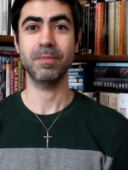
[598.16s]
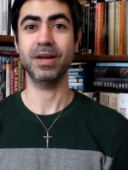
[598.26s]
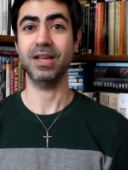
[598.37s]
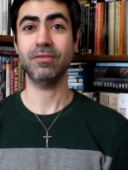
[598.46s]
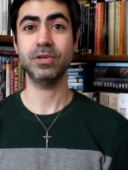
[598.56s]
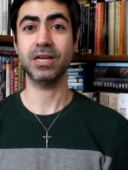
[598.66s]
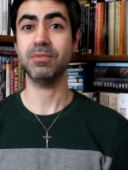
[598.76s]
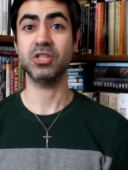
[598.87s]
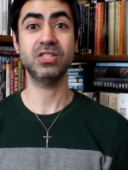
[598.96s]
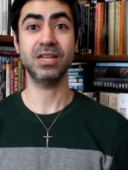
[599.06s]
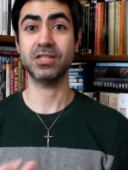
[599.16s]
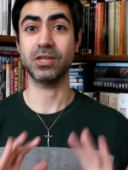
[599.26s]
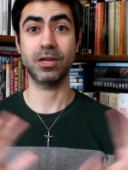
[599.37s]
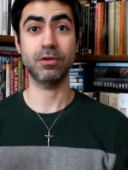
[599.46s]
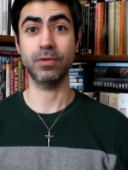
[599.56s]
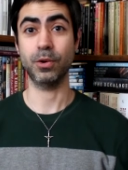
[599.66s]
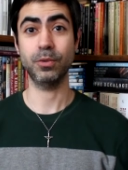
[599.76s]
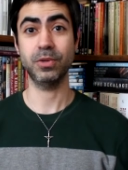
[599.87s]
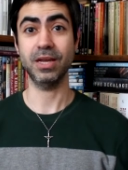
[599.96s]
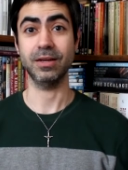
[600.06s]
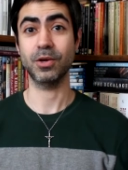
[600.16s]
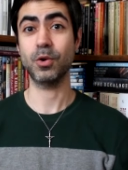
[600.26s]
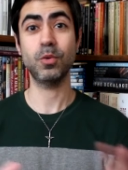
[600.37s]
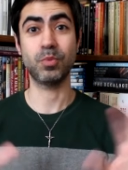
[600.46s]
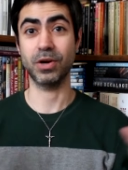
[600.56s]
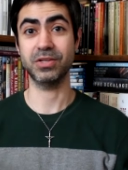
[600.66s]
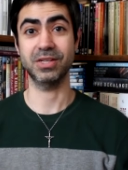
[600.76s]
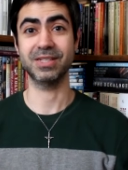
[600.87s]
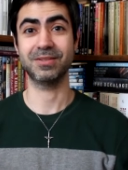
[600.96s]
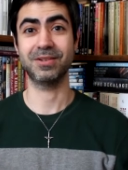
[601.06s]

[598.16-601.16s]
but every time she takes care of the whole thing, the whole process,